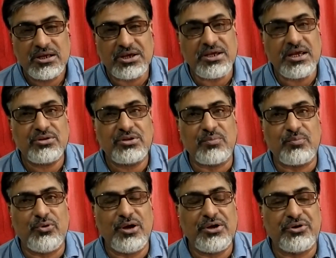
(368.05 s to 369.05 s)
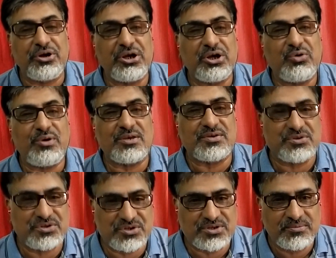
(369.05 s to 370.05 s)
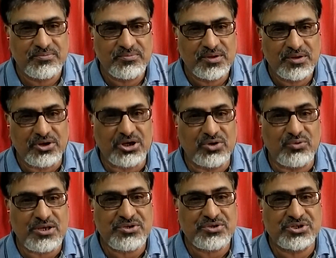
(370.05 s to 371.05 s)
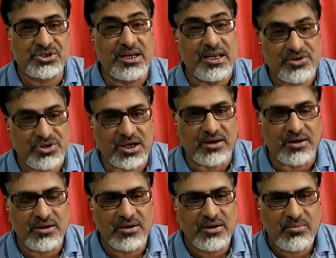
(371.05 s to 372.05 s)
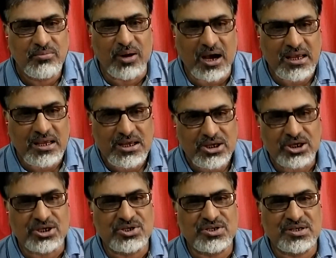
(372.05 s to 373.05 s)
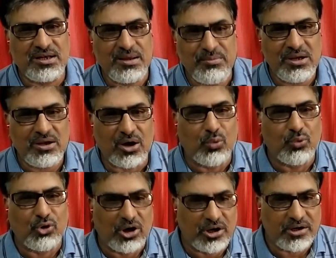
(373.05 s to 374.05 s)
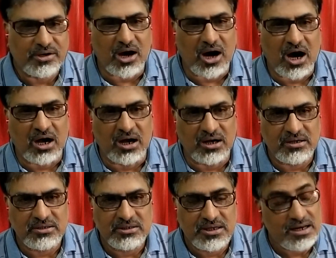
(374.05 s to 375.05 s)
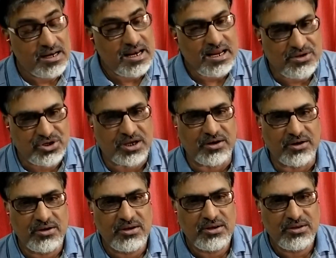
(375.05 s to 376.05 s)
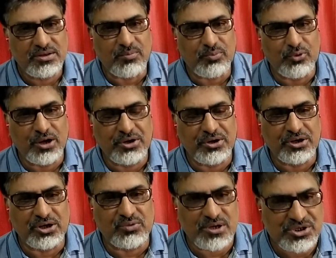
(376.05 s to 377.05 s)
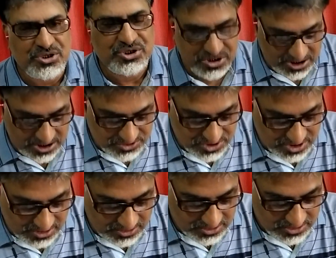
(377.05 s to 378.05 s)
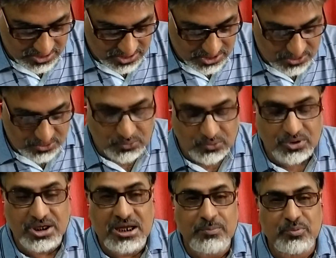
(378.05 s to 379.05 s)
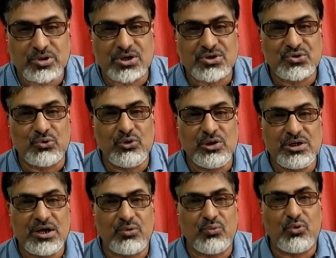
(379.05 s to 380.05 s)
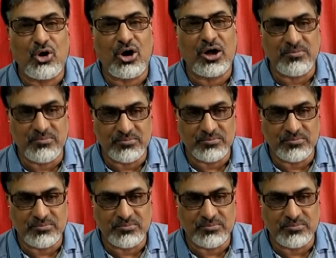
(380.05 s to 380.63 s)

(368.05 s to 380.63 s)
here the poet requests nature by exclaiming a word, nature. The poet requests nature to keep the soldier warm.